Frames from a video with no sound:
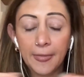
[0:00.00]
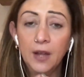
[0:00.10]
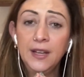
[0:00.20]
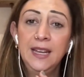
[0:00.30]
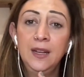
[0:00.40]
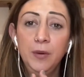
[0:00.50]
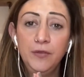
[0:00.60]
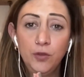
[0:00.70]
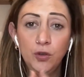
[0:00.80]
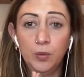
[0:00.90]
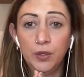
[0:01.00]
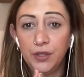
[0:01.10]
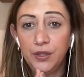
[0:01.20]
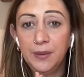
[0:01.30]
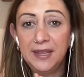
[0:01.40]
Okay, number 4, what
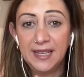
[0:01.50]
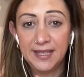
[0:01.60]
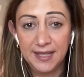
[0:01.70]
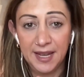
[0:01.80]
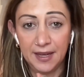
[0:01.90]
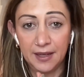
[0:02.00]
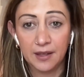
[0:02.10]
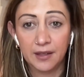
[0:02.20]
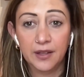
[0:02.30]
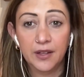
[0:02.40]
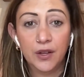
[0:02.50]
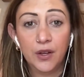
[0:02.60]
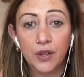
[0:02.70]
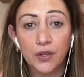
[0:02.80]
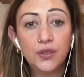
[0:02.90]
to do when they're sick.
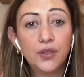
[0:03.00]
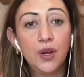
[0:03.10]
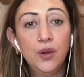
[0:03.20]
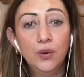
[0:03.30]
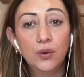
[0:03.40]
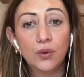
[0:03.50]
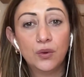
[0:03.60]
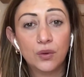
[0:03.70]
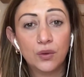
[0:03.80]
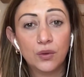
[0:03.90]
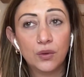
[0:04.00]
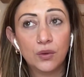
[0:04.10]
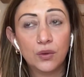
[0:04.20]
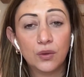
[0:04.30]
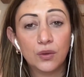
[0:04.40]
So
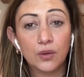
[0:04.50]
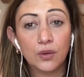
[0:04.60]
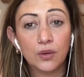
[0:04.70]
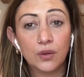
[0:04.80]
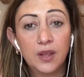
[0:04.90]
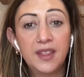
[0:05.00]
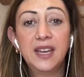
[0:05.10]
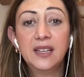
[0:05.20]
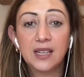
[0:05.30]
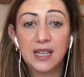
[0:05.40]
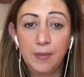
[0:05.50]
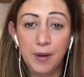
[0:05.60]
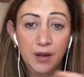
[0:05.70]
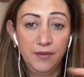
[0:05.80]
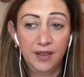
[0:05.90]
the things I keep
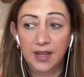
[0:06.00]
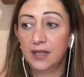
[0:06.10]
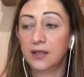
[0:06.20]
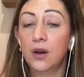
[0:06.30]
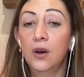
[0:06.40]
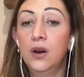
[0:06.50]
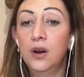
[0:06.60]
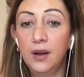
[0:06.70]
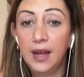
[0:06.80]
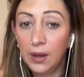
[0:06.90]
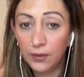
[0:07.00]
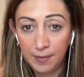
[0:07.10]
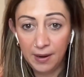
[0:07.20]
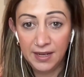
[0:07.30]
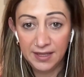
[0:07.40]
at home for this are
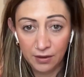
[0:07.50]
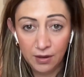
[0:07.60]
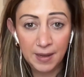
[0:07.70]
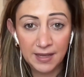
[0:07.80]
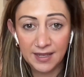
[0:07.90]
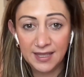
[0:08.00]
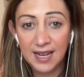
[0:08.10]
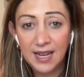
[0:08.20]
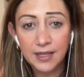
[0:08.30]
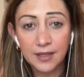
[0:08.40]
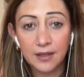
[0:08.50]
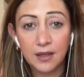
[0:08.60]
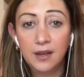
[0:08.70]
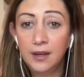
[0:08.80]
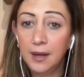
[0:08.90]
elderberry syrup, as I said,
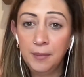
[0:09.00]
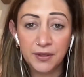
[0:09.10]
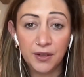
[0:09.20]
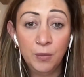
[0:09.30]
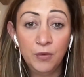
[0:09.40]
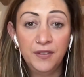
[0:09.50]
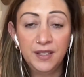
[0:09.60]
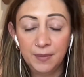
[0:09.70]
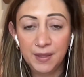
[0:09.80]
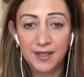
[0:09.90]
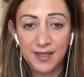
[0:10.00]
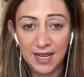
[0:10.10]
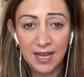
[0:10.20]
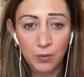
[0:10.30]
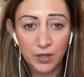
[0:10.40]
liposomal vitamin
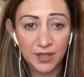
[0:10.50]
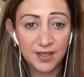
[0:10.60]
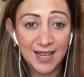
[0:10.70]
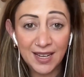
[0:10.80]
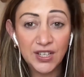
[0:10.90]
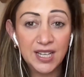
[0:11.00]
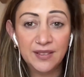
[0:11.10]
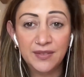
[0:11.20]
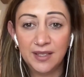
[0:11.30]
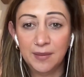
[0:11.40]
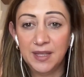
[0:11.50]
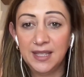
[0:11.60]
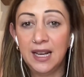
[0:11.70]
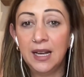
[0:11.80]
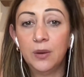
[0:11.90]
C, which is sachets of vitamin
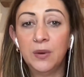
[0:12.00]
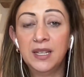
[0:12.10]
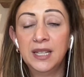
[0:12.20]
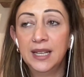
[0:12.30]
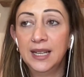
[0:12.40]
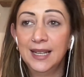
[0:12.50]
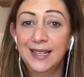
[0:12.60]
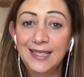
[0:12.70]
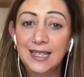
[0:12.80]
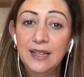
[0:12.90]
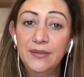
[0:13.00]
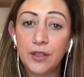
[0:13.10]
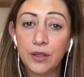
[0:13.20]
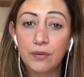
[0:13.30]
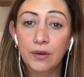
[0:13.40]
C liquid
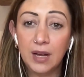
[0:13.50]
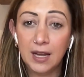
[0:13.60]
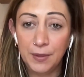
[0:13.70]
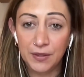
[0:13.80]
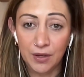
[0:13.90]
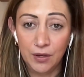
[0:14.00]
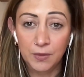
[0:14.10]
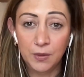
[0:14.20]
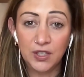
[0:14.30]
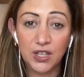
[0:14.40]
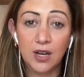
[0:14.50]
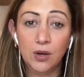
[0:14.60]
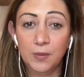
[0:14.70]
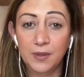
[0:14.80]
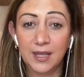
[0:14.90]
delivered through liposomes, which
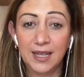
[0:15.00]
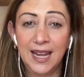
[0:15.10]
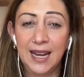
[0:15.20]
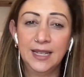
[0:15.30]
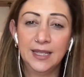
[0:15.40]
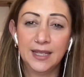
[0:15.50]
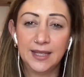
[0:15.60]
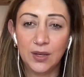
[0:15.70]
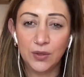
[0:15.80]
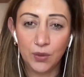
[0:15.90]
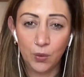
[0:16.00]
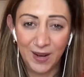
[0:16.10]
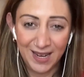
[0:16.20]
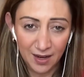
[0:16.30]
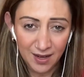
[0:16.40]
helps get it into the cells
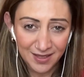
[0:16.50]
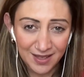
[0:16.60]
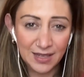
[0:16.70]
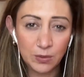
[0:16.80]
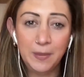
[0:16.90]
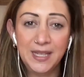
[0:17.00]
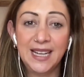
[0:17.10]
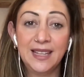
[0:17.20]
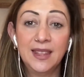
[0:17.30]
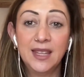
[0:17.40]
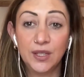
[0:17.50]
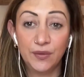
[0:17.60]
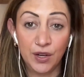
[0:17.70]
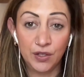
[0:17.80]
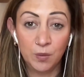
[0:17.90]
quicker. So that's why we take this
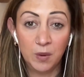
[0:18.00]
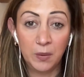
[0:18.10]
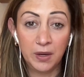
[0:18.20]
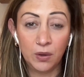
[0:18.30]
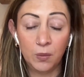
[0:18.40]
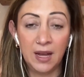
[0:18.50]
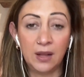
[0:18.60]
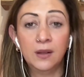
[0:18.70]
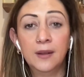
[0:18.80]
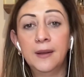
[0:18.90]
version when we're not well.